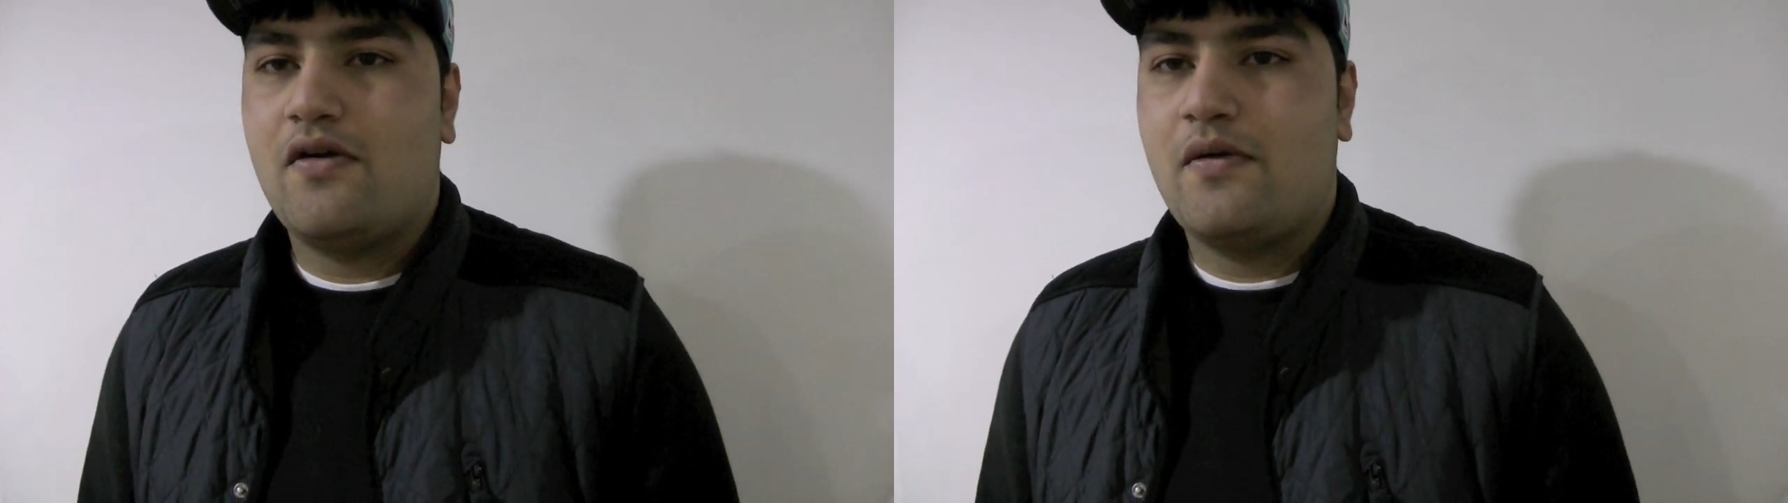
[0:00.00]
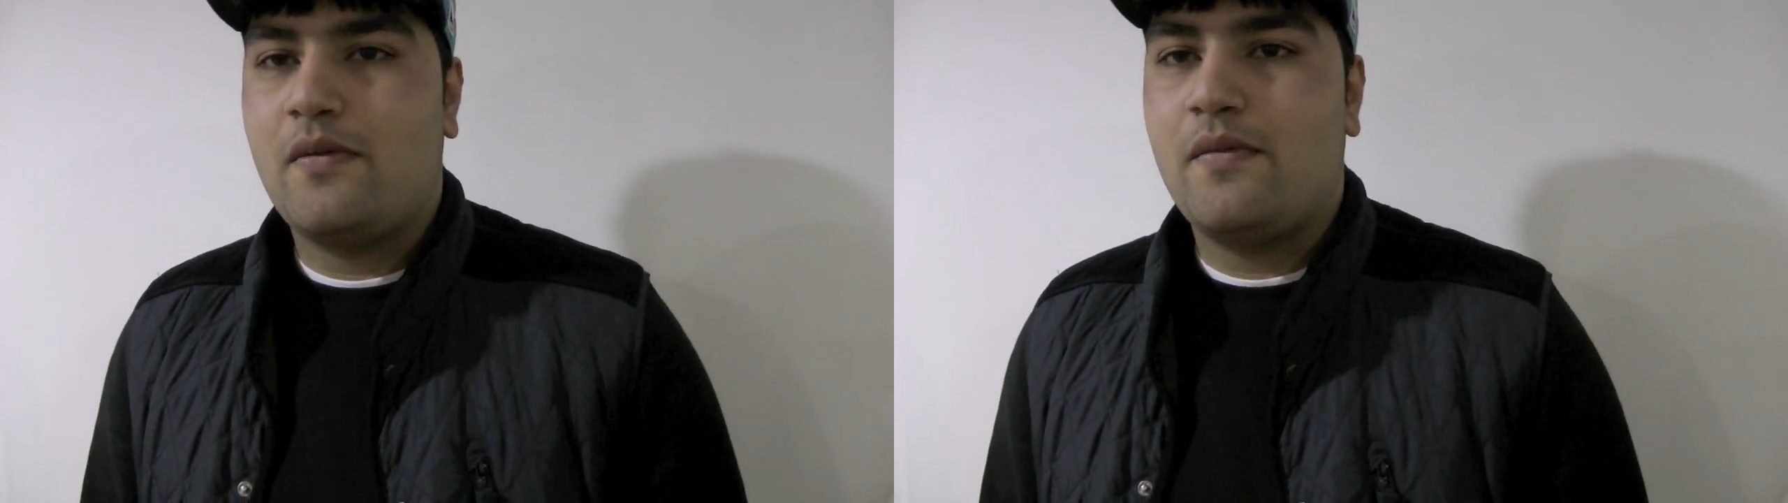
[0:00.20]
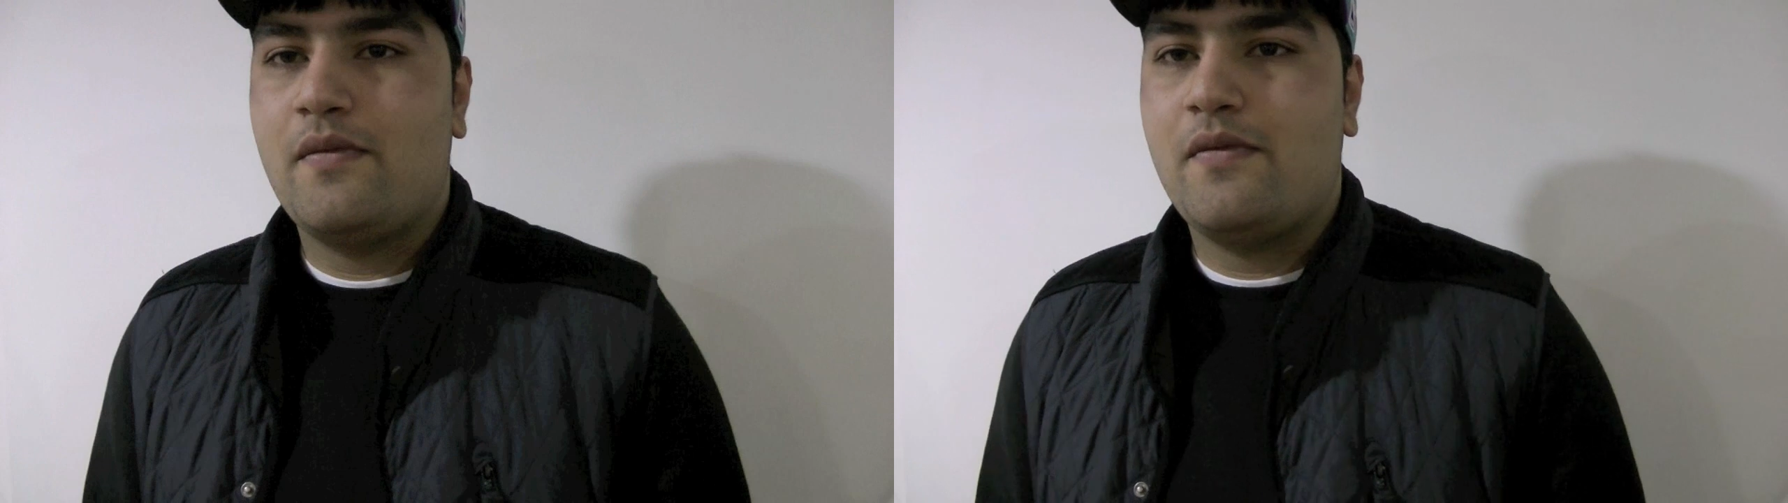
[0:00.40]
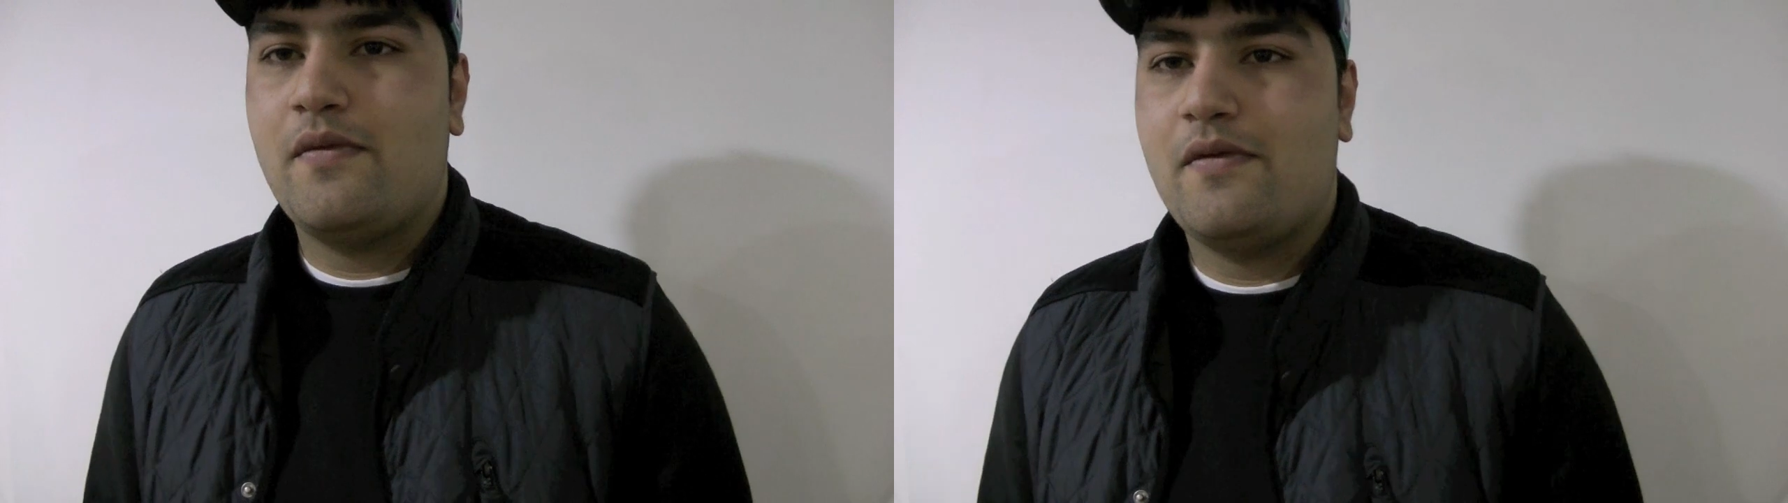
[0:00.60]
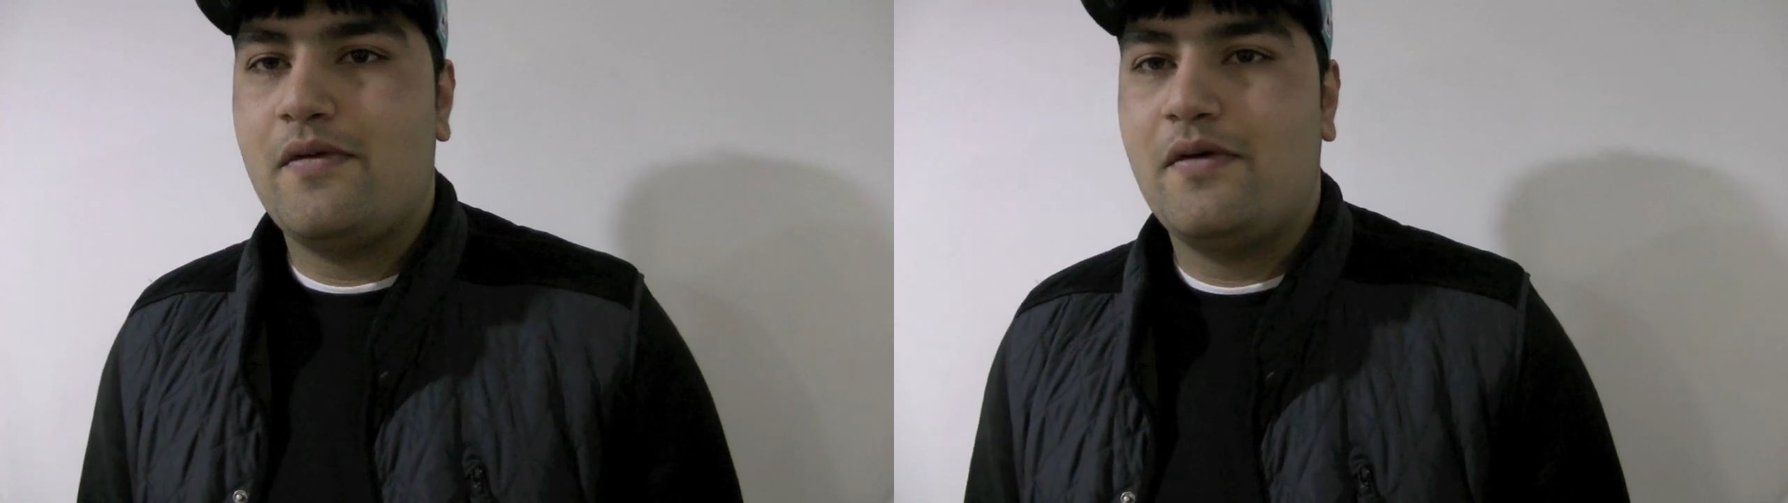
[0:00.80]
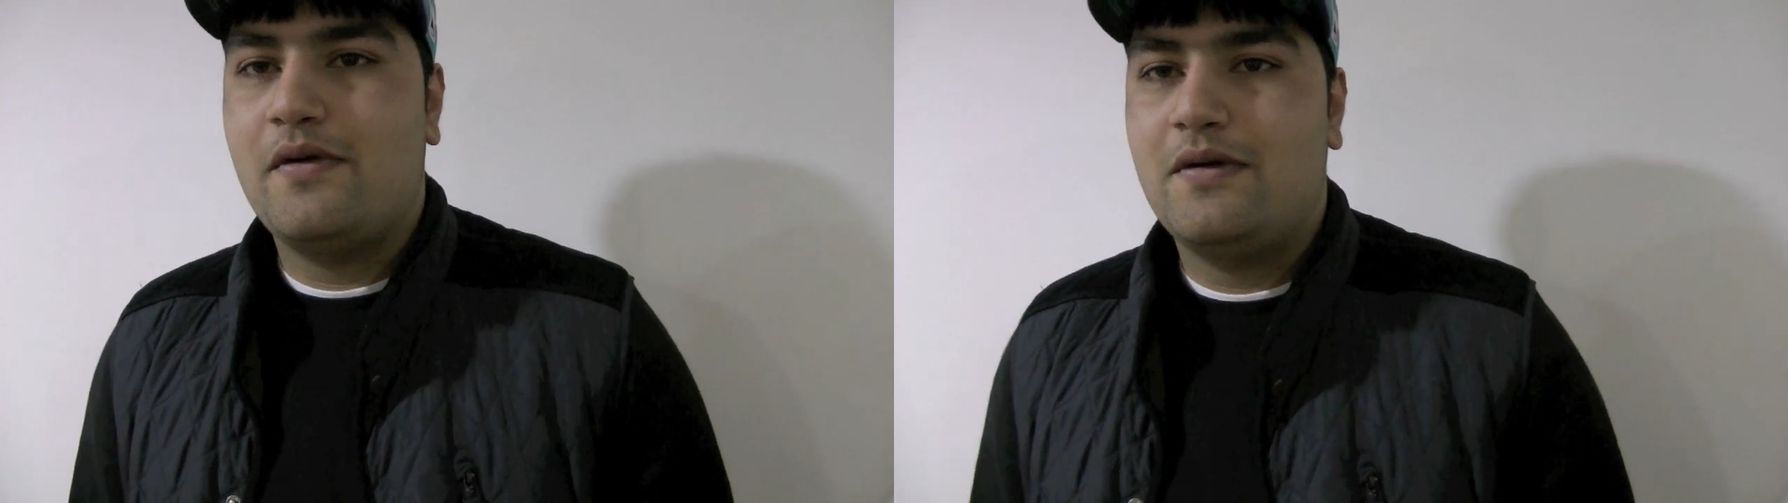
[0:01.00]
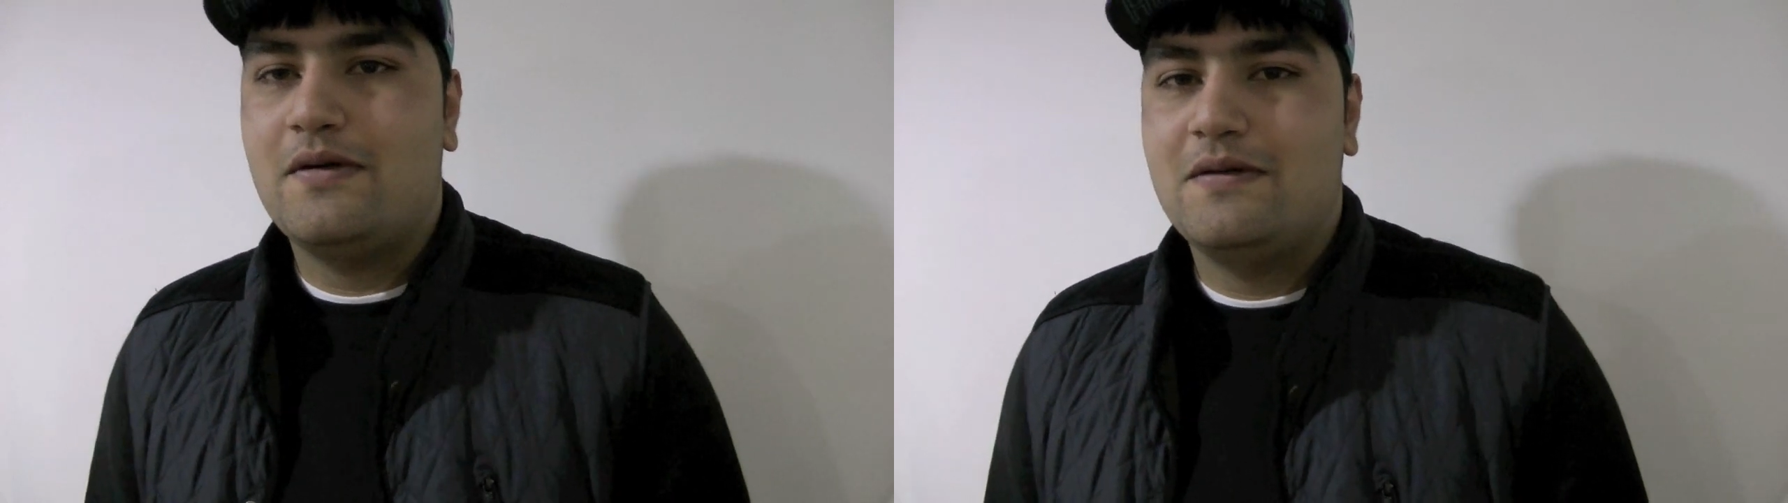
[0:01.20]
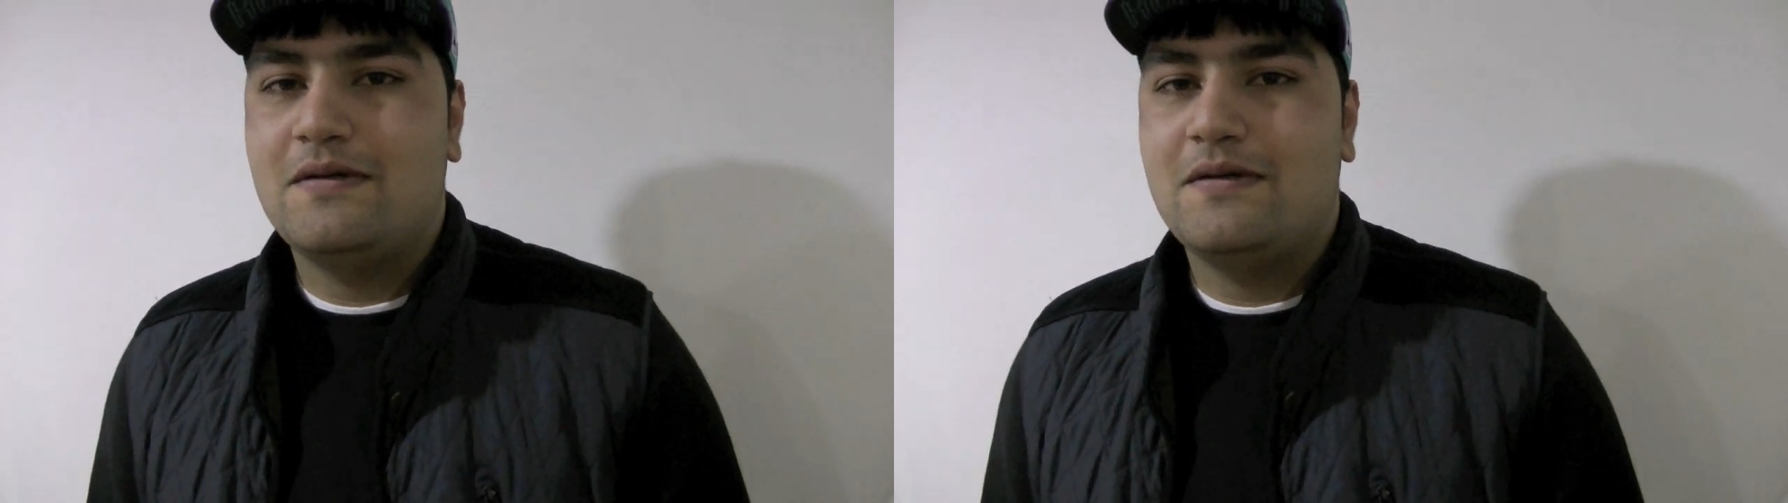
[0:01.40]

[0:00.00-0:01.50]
how do you prepare this year?